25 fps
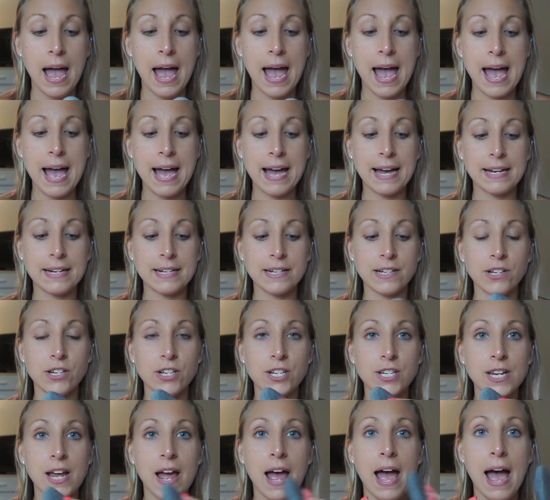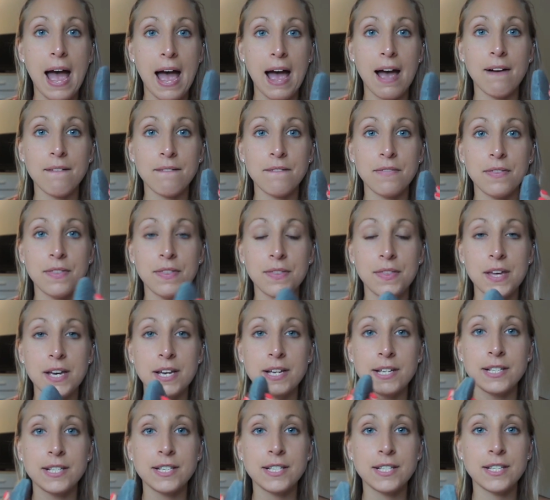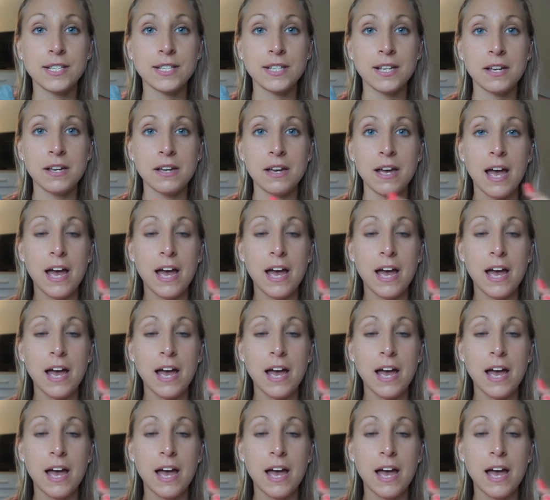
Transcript: And to have this